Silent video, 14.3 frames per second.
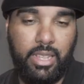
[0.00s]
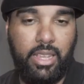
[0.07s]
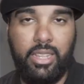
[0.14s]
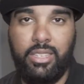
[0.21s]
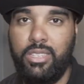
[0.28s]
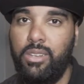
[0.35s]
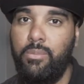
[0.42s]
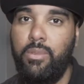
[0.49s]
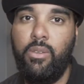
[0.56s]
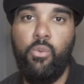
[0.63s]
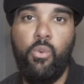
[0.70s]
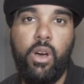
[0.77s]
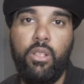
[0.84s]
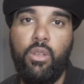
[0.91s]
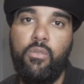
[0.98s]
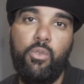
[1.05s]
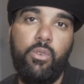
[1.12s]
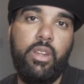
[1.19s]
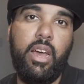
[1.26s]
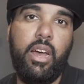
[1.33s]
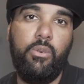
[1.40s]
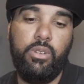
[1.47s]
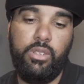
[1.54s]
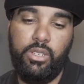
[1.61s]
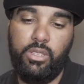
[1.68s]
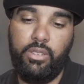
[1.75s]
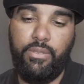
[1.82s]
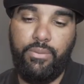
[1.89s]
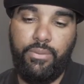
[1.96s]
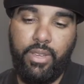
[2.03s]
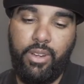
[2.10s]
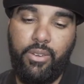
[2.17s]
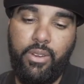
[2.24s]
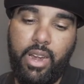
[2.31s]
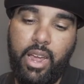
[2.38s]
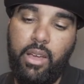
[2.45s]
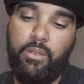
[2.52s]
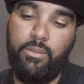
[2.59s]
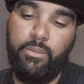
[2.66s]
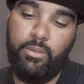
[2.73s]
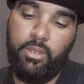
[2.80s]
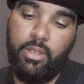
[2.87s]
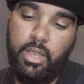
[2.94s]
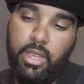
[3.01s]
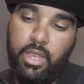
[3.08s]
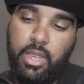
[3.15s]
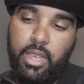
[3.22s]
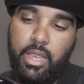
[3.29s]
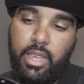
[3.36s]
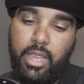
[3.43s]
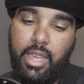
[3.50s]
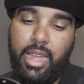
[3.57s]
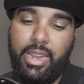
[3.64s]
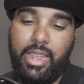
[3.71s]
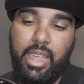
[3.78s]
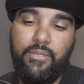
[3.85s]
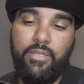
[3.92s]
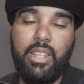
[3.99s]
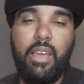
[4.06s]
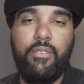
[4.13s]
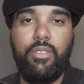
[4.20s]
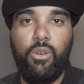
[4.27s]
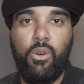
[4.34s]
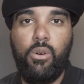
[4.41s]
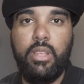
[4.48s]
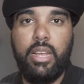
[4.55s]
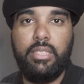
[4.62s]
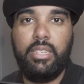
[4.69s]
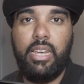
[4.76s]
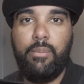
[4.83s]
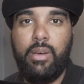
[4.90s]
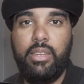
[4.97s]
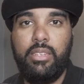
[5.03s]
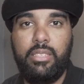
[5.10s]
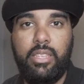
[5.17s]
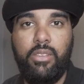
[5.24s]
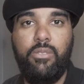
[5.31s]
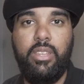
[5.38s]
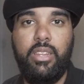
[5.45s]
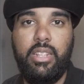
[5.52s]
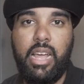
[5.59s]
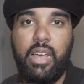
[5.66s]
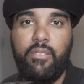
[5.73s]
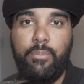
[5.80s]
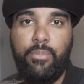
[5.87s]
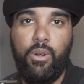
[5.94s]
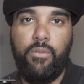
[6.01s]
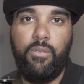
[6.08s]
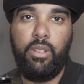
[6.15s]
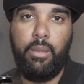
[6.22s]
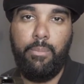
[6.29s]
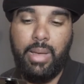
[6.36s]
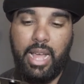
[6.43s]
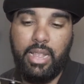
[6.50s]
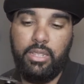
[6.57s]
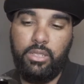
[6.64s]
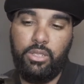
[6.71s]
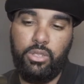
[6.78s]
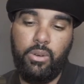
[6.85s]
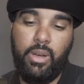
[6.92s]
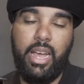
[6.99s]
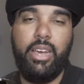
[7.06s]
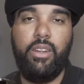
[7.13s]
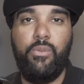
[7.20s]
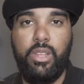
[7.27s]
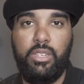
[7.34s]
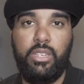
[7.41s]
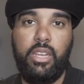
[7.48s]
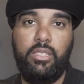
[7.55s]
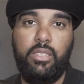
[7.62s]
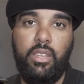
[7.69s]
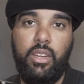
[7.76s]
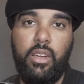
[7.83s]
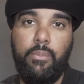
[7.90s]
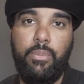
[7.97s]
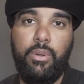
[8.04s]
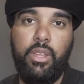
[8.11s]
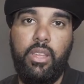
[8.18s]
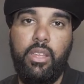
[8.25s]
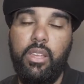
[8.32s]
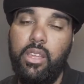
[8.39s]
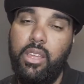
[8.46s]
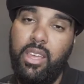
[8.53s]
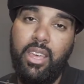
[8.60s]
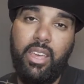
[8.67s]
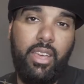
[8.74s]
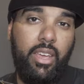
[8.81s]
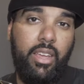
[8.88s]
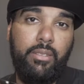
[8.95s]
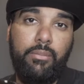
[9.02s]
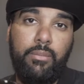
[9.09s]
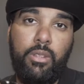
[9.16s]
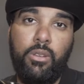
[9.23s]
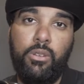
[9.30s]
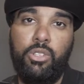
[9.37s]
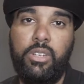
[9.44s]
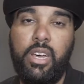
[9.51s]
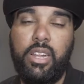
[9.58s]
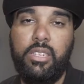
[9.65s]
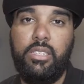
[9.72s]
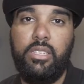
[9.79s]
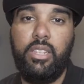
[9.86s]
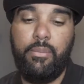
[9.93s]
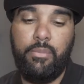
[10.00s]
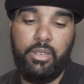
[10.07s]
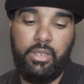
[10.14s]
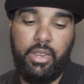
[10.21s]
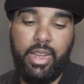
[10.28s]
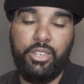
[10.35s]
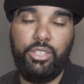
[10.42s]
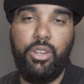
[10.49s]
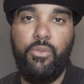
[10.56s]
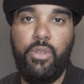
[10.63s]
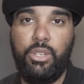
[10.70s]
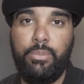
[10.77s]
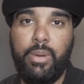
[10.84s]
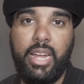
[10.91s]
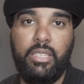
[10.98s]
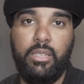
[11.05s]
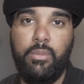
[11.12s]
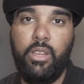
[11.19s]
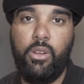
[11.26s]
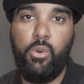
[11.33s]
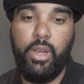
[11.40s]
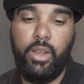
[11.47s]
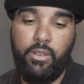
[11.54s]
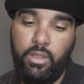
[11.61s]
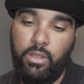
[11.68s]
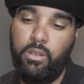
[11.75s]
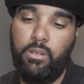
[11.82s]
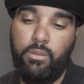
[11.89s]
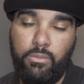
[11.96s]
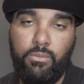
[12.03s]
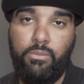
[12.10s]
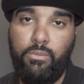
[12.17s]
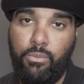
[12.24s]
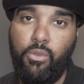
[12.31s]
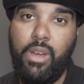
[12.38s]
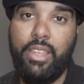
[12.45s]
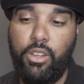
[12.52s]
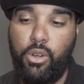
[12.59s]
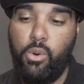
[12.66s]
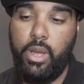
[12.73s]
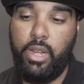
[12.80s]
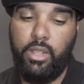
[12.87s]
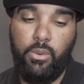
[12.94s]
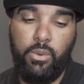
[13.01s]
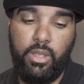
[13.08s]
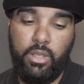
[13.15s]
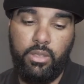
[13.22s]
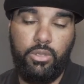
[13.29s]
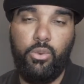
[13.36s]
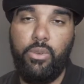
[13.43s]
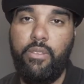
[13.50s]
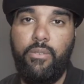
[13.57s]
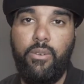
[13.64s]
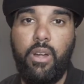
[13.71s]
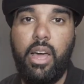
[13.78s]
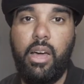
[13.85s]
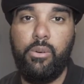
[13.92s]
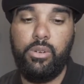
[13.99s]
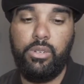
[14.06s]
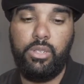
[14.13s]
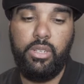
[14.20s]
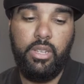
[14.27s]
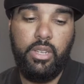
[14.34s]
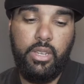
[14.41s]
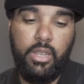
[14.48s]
It took me well over an hour just to figure it out. And even after all that time, I still didn't have it perfectly balanced. So I had to reach out to the company, and shout outs to them, because they actually reached back to me quickly, rather quickly, within 24 hours.